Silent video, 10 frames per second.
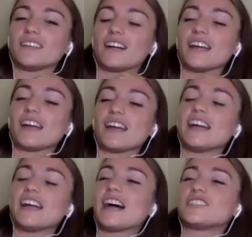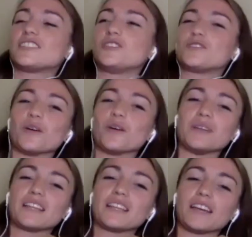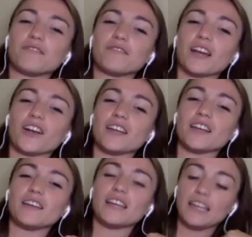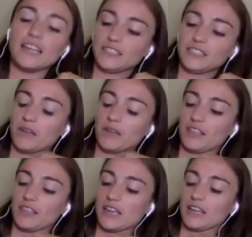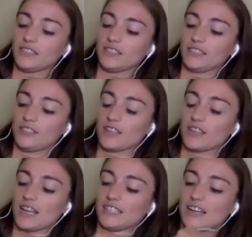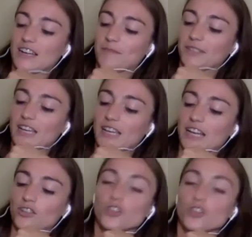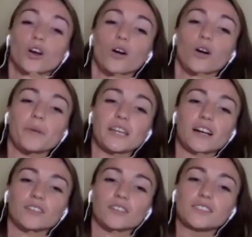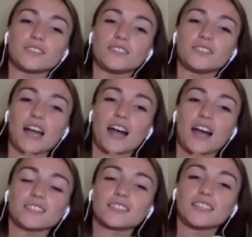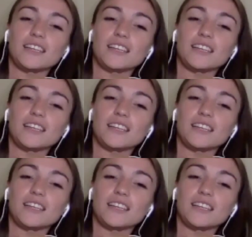I, I asked you so many like very intimate things during that time because I had nobody else to ask.